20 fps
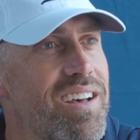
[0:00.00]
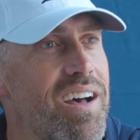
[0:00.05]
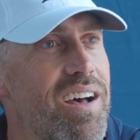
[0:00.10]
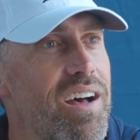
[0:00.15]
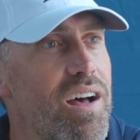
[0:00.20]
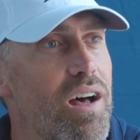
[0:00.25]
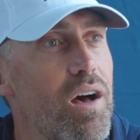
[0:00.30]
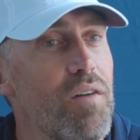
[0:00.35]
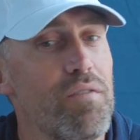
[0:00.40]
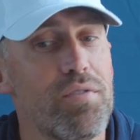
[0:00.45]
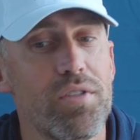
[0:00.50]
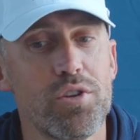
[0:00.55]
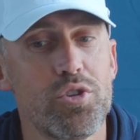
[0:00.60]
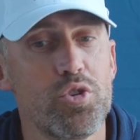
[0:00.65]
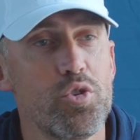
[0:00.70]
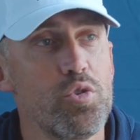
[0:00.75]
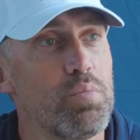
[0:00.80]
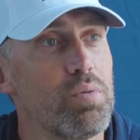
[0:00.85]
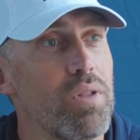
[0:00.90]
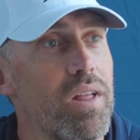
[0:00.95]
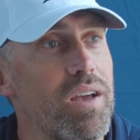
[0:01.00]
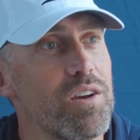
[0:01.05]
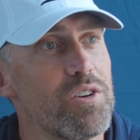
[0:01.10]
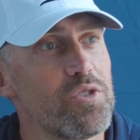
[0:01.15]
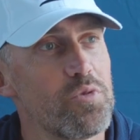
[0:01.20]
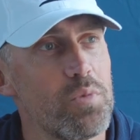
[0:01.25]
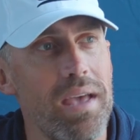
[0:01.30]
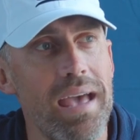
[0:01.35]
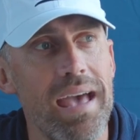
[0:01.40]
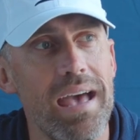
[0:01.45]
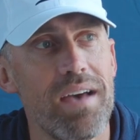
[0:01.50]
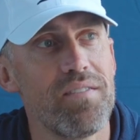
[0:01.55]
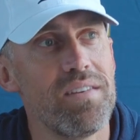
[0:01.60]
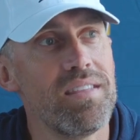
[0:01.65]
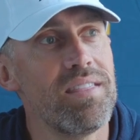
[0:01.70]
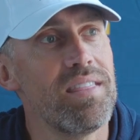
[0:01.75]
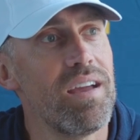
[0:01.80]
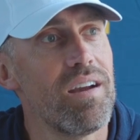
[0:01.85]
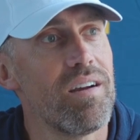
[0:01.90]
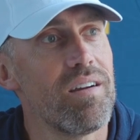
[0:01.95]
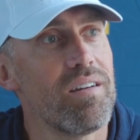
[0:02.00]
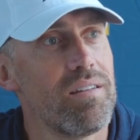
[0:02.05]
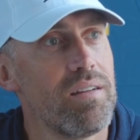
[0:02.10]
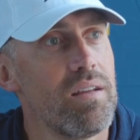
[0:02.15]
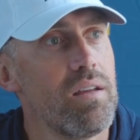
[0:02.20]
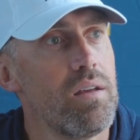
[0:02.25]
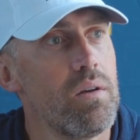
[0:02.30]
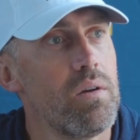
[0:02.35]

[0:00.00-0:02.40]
of the two players we have in there,